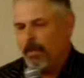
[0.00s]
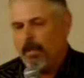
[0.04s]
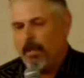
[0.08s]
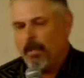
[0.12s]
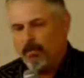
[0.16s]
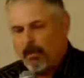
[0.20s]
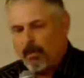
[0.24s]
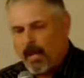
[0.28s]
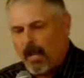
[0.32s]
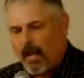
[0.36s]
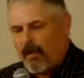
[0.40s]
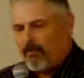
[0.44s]

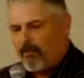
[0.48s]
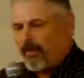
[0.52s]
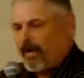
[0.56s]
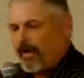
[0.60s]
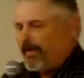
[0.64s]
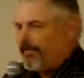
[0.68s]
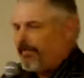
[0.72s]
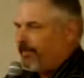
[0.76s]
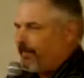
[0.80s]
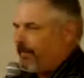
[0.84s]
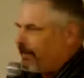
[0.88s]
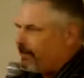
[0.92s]
And when I
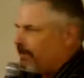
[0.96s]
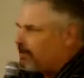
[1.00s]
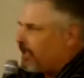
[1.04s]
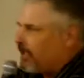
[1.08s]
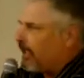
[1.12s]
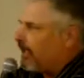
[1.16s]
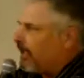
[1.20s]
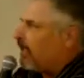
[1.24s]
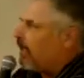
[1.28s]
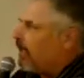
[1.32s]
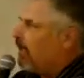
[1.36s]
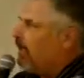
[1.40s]
read this,
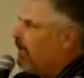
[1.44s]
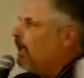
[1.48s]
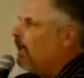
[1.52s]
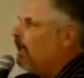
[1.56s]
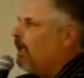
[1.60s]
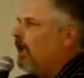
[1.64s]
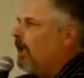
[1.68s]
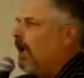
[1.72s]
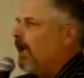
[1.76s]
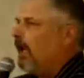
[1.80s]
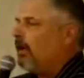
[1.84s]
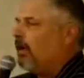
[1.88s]

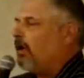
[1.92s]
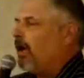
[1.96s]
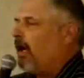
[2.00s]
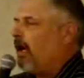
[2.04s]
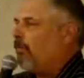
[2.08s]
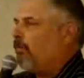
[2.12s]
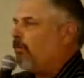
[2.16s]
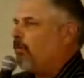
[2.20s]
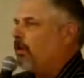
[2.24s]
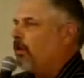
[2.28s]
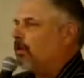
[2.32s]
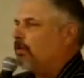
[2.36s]

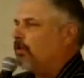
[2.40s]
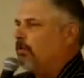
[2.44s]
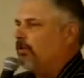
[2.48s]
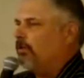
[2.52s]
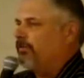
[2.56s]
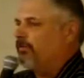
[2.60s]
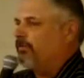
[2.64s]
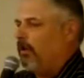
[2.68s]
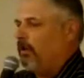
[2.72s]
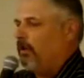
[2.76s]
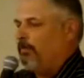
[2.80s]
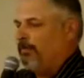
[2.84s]
I worked
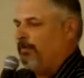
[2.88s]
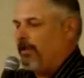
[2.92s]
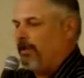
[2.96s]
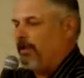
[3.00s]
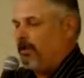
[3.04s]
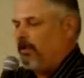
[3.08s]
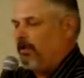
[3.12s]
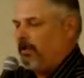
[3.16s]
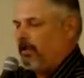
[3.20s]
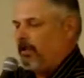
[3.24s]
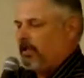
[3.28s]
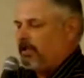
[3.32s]
with Farm
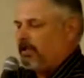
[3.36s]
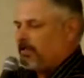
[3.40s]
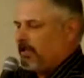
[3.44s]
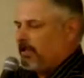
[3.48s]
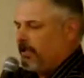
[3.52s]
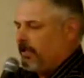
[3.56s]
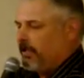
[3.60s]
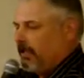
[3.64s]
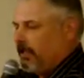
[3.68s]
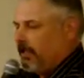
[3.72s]
Bureau and I said,